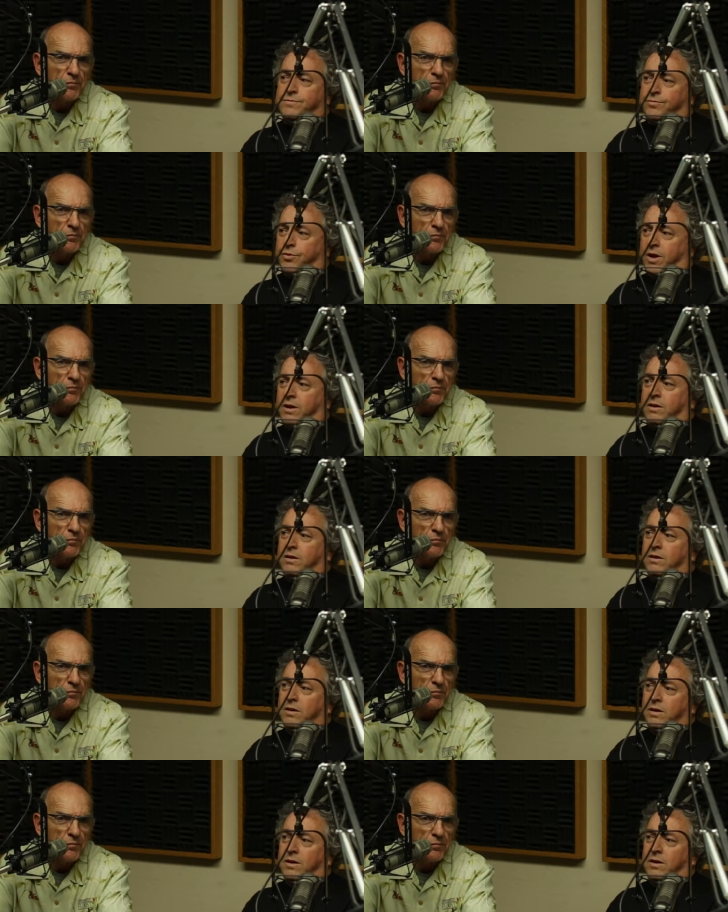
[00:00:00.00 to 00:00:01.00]
Speaker 1: as in Frank.
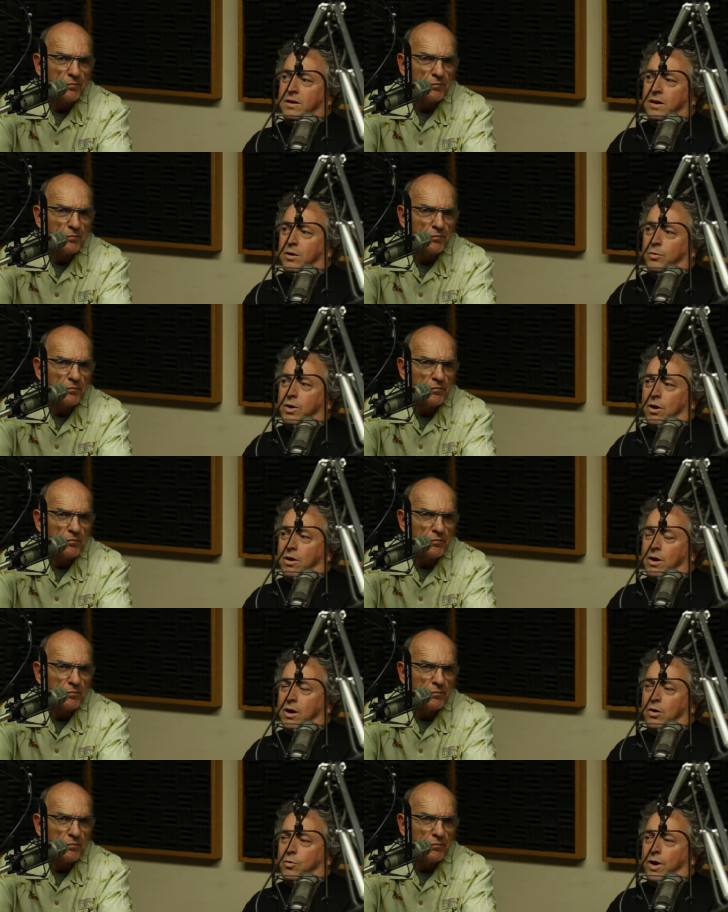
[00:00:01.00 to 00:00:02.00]
And we
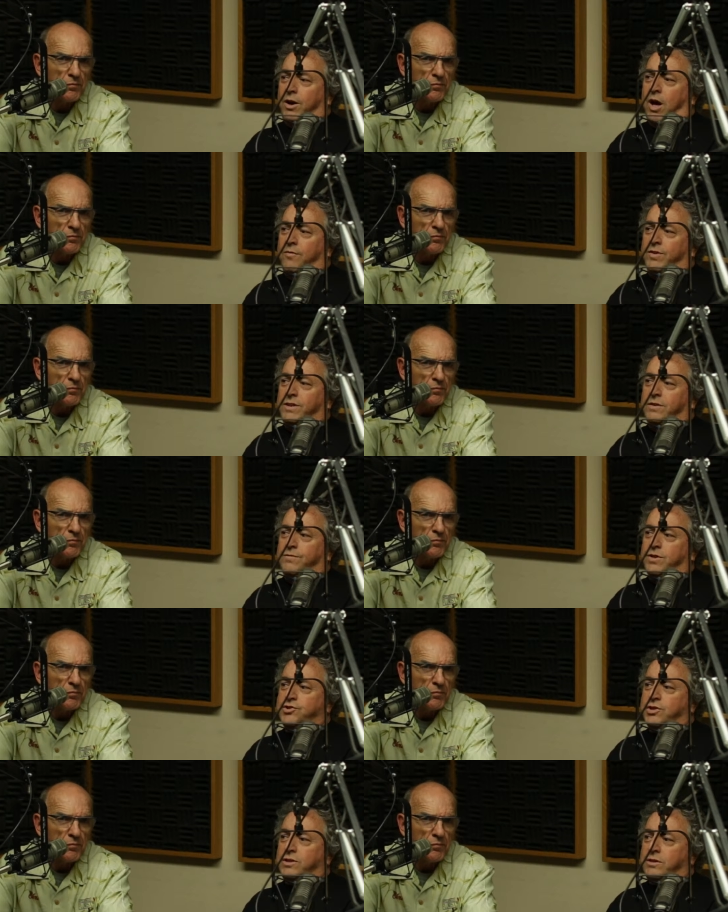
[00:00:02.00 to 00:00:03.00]
are right off a
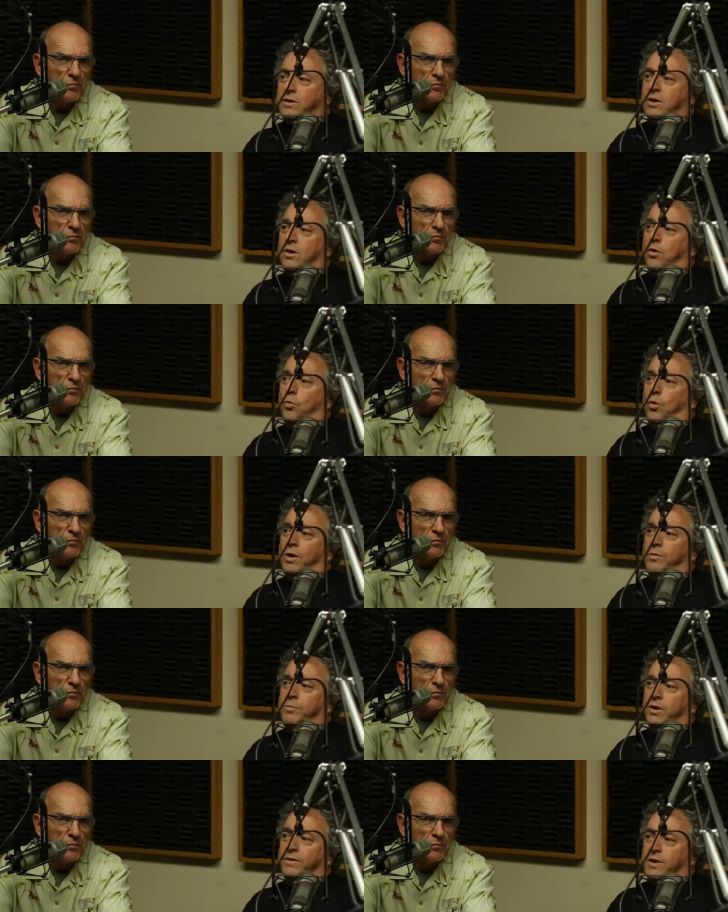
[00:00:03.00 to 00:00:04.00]
Division
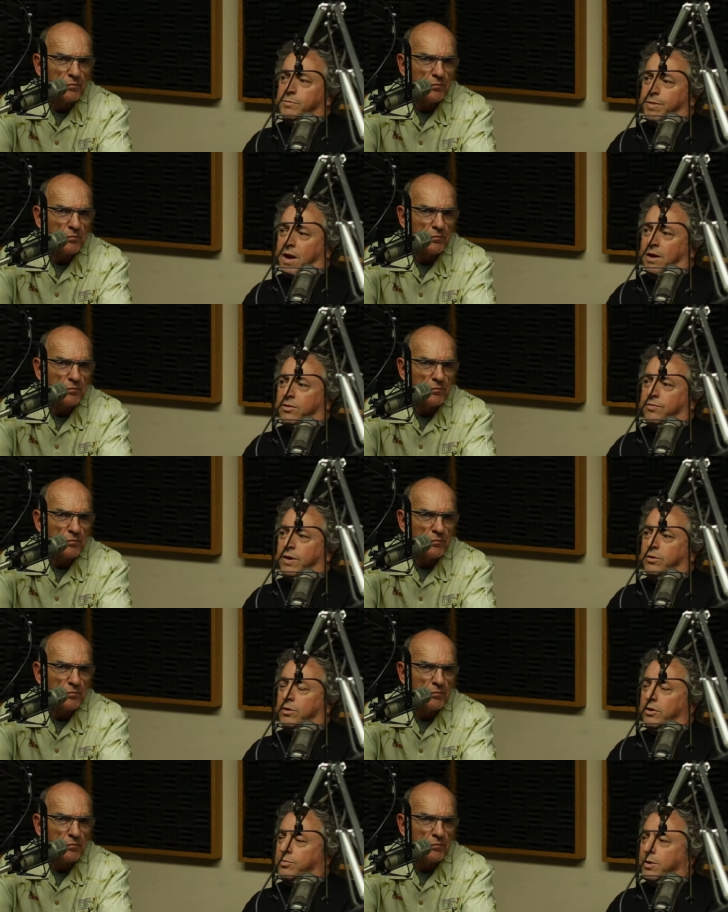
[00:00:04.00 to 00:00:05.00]
1 building past
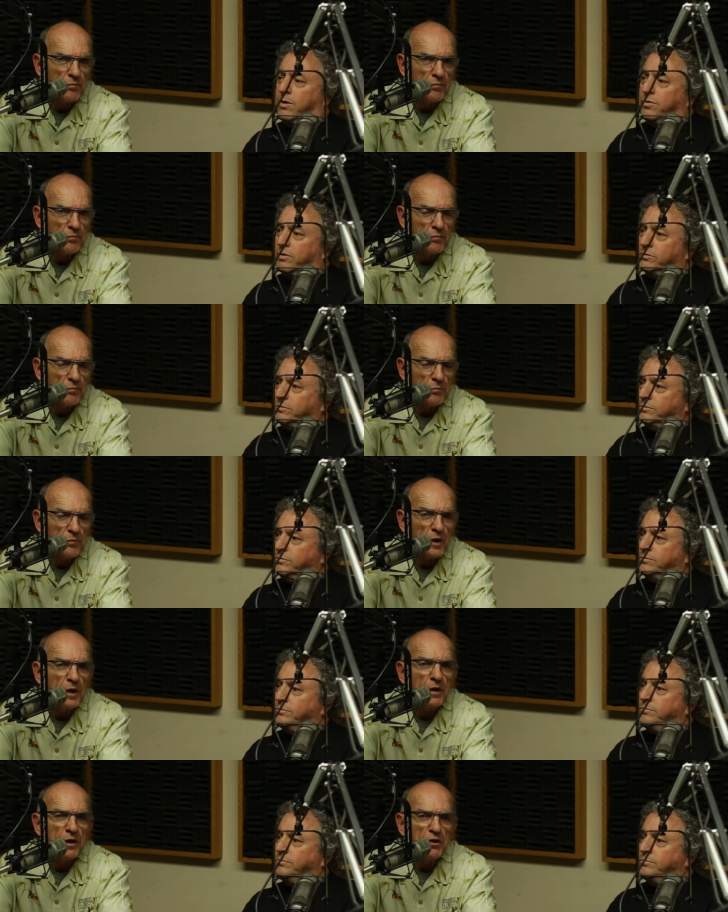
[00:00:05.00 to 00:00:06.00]
Federal Express.
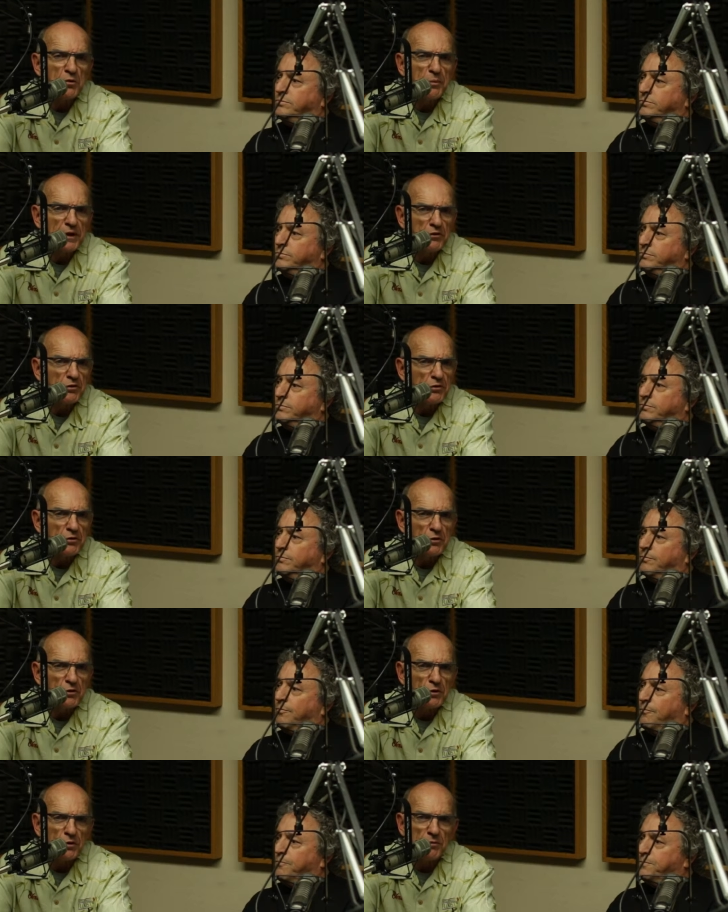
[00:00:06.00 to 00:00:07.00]
Speaker 2: And you mentioned
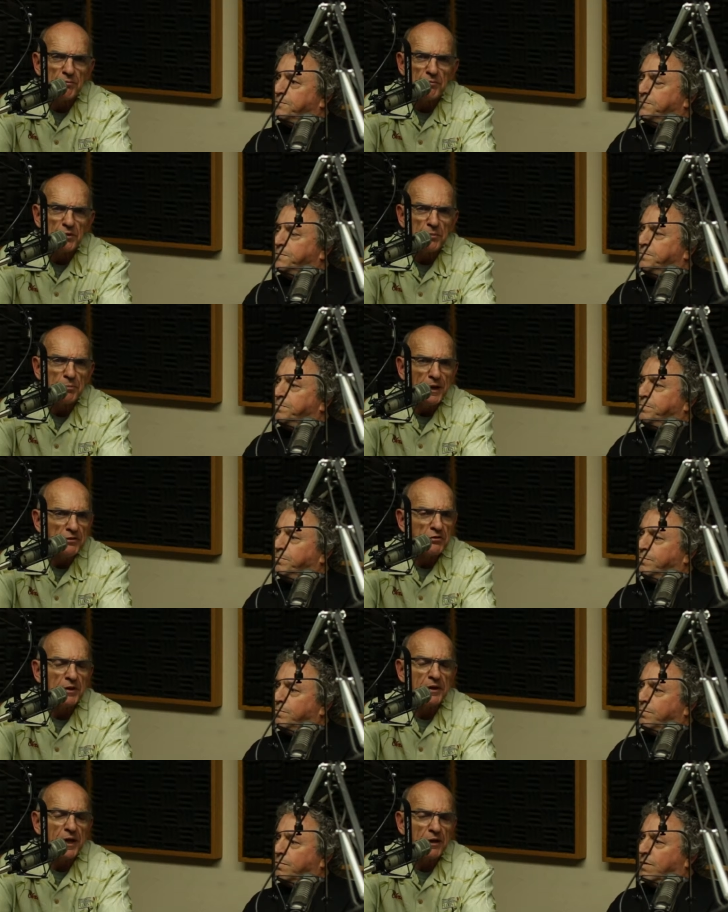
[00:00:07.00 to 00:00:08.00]
you're
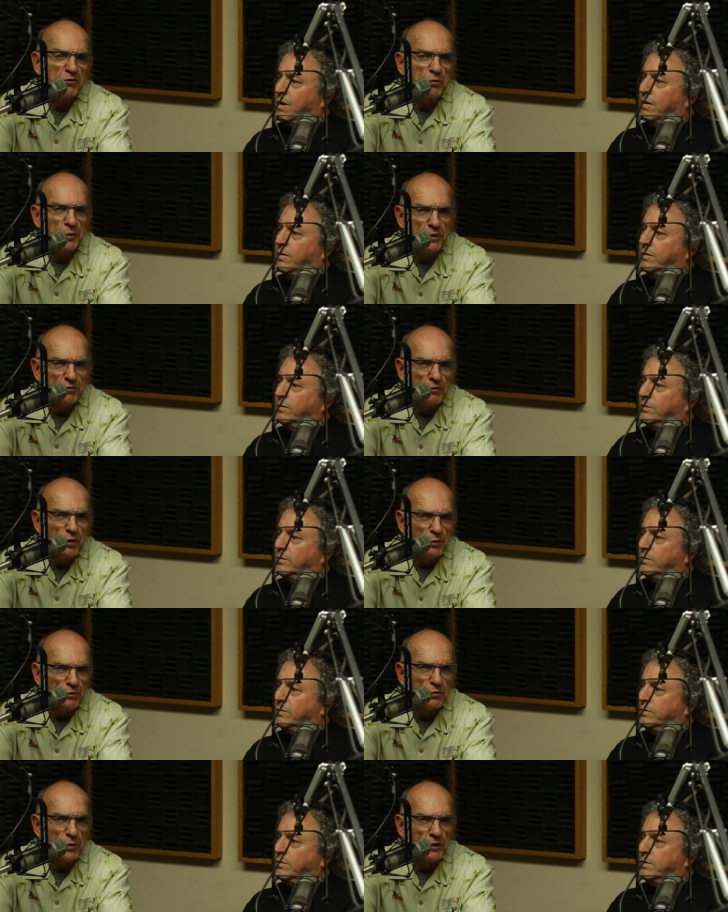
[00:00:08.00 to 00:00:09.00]
basically answering the
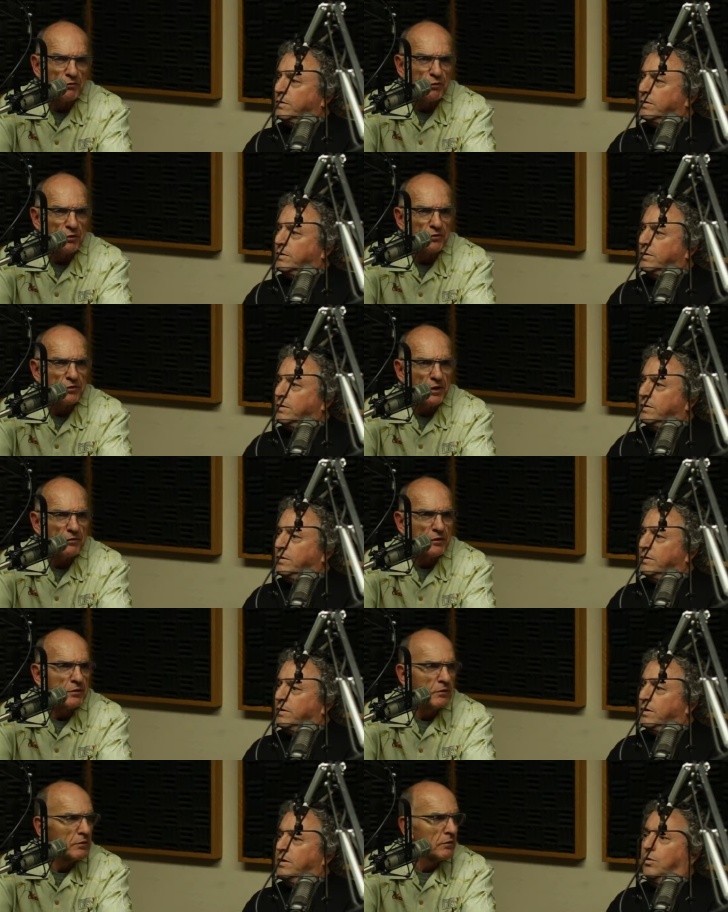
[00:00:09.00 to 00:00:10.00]
phone 24/7.
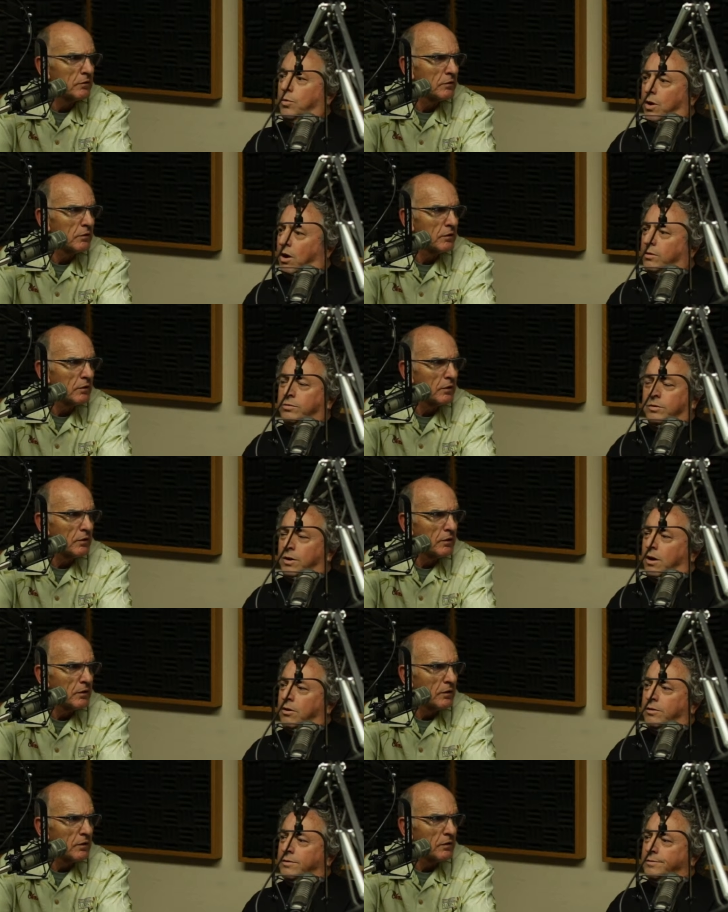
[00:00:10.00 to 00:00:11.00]
Speaker 1: We are.
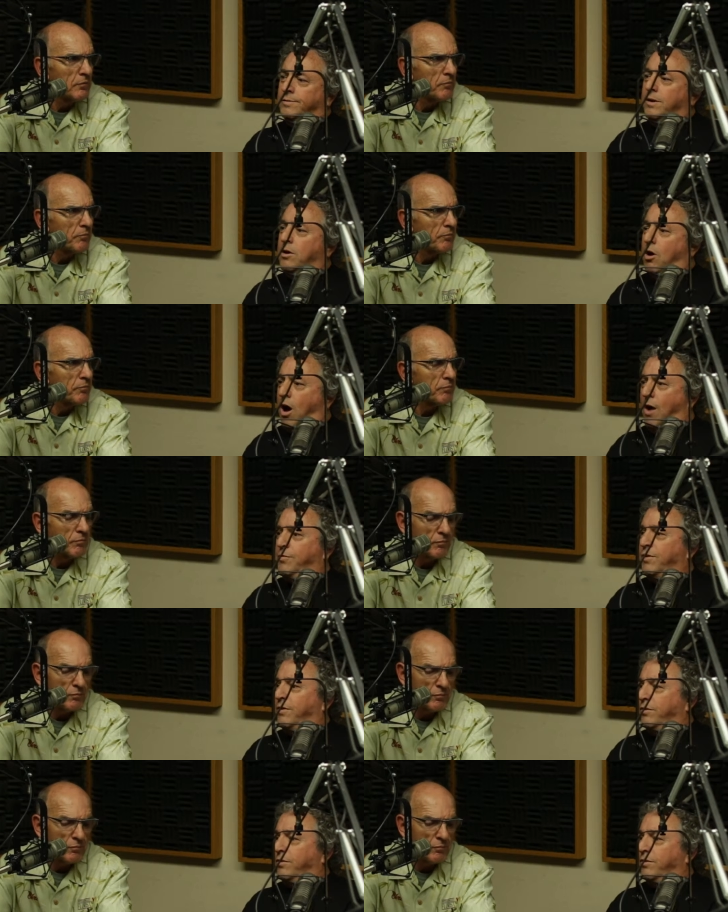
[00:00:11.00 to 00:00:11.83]
Our office